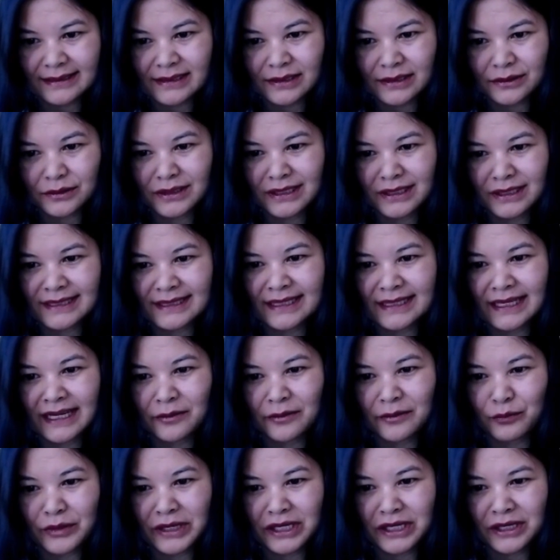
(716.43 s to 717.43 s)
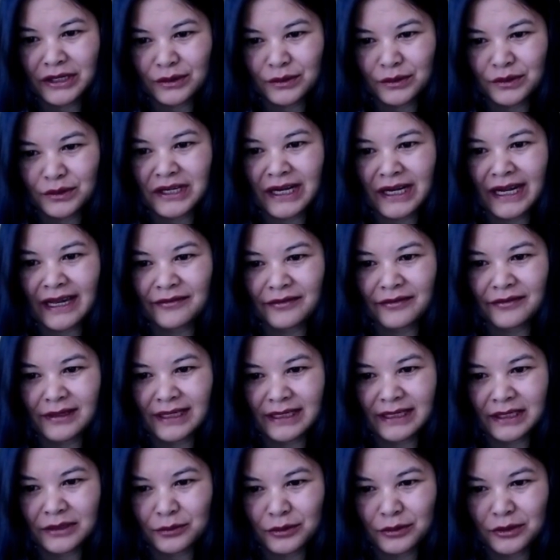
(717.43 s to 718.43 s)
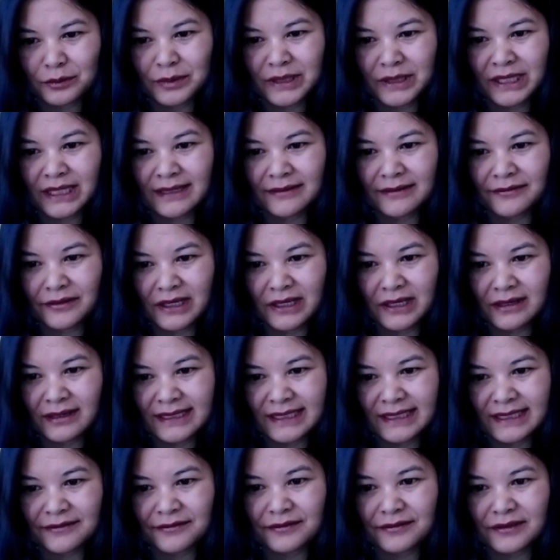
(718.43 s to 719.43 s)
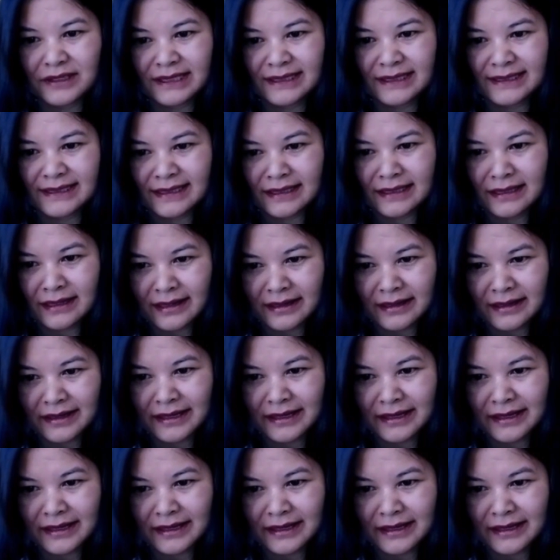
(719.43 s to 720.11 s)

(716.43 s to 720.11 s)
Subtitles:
and so this time when you travel, it would be a very different